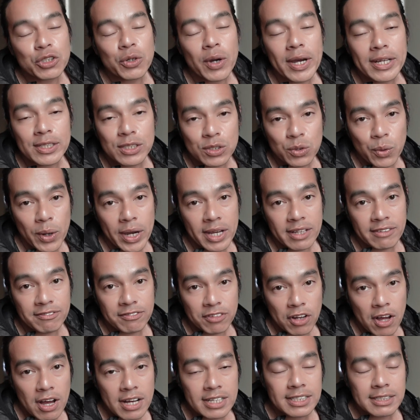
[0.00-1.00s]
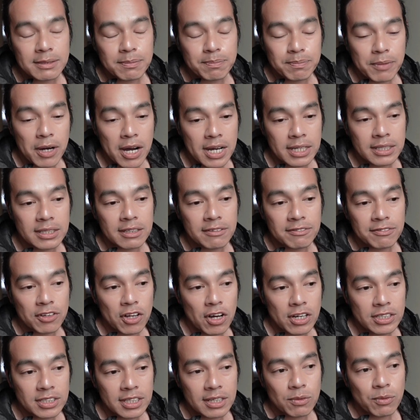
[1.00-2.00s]
trying to create vlogs, but the
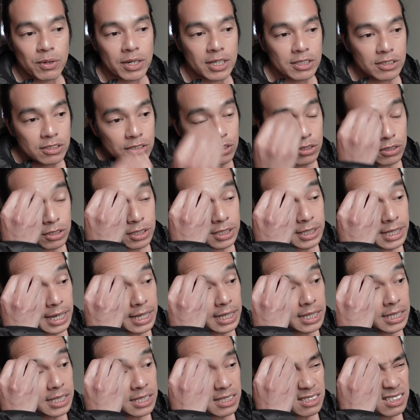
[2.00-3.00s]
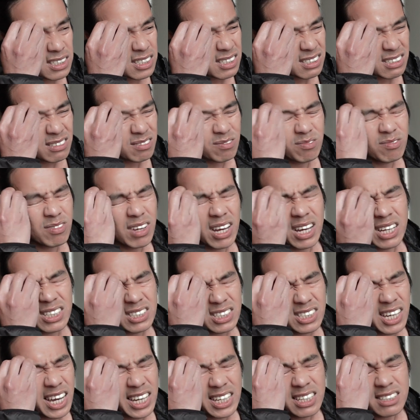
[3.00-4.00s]
vlog that I wanted to do today is just
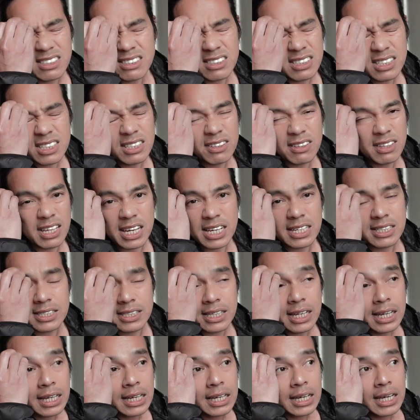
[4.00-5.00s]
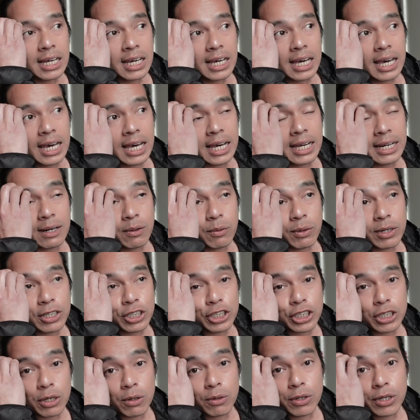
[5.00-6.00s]
tiny, tiny things. And I want to
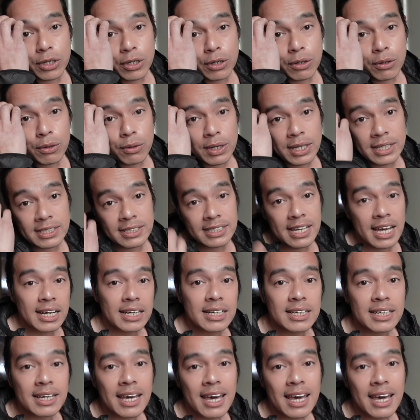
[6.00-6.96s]
show you exactly